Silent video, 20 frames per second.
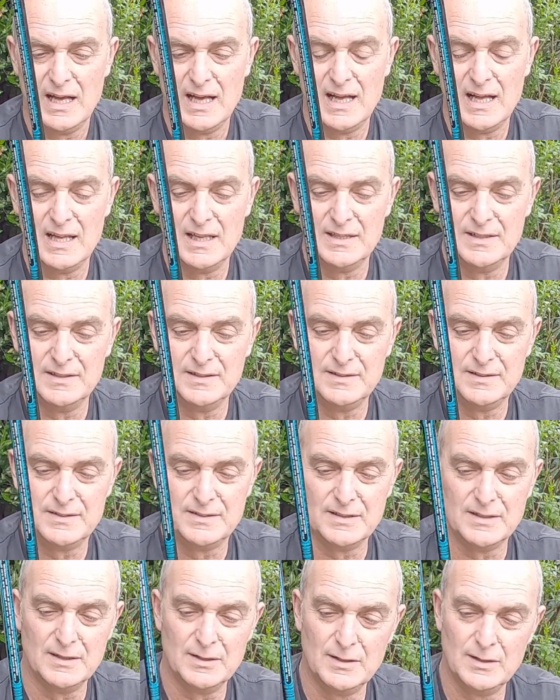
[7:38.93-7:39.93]
And
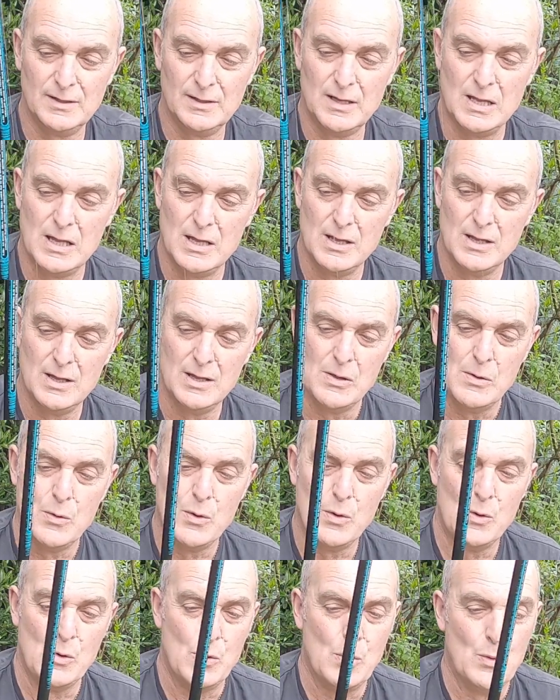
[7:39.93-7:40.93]

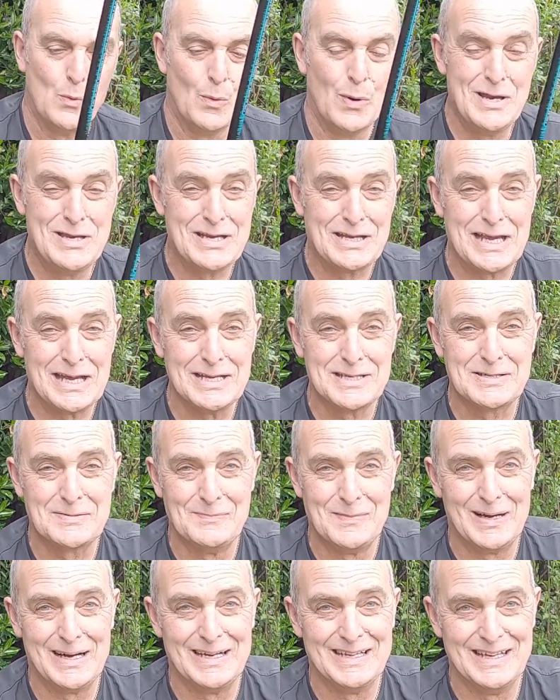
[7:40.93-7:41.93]
when you get
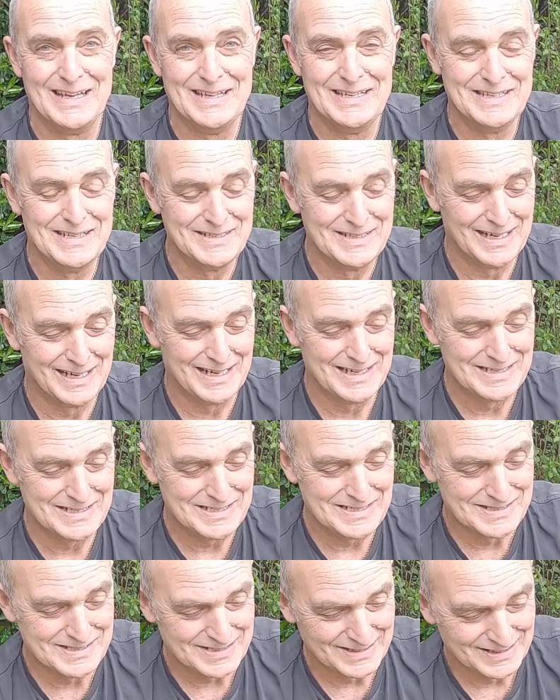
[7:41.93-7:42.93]
into my
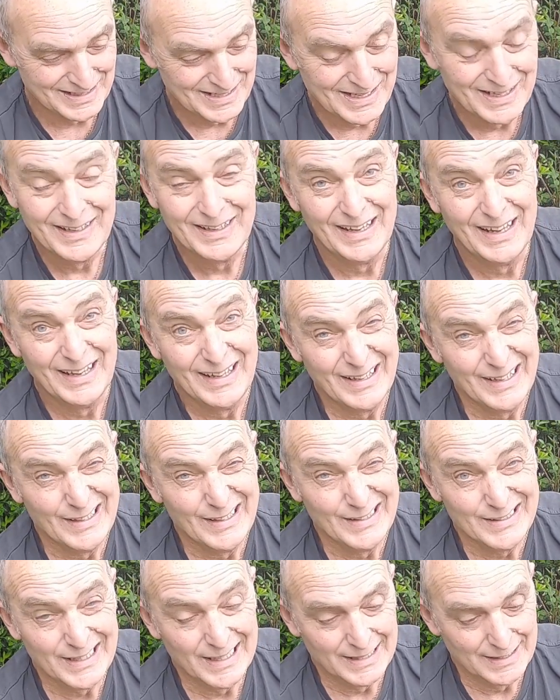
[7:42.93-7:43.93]
age,
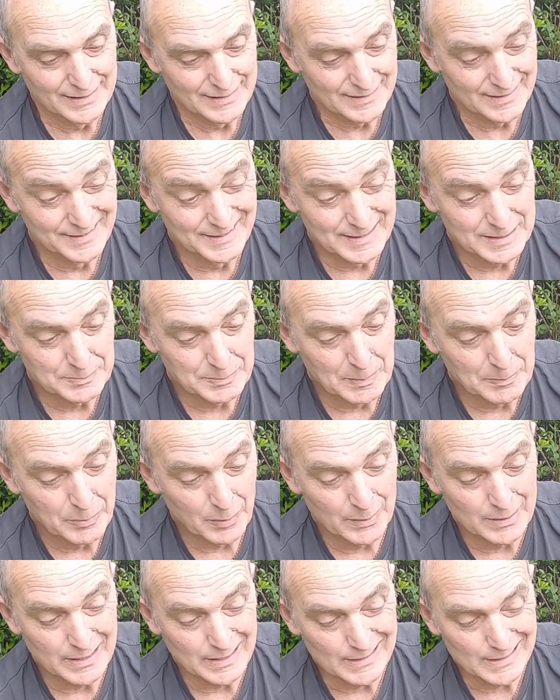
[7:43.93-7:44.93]
you need to be
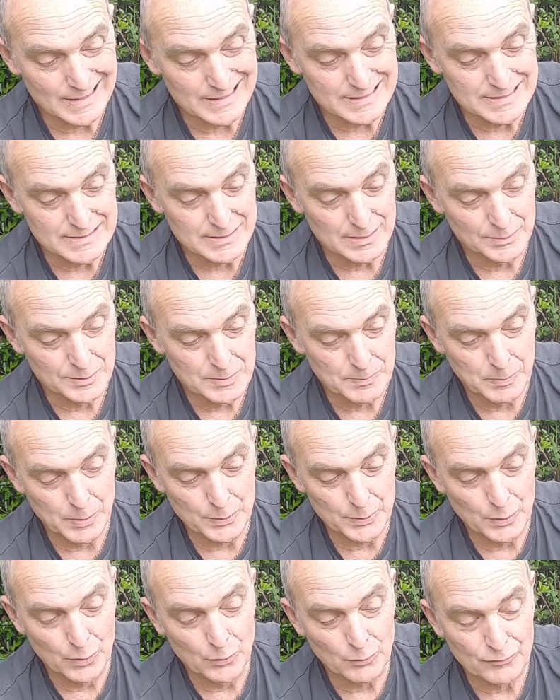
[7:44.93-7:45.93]
putting your glasses on to
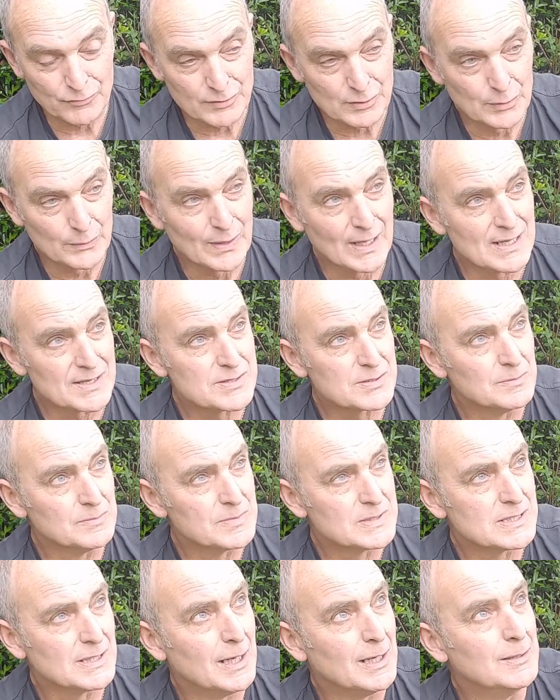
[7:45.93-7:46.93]
put your hook through that
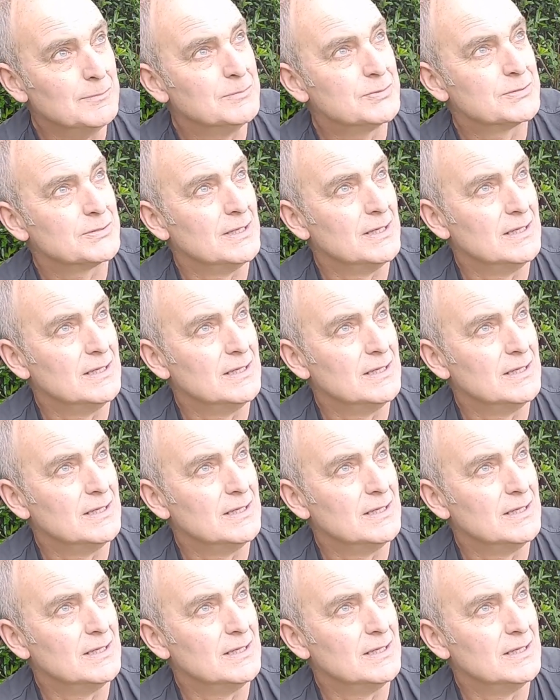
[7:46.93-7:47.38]
sometimes.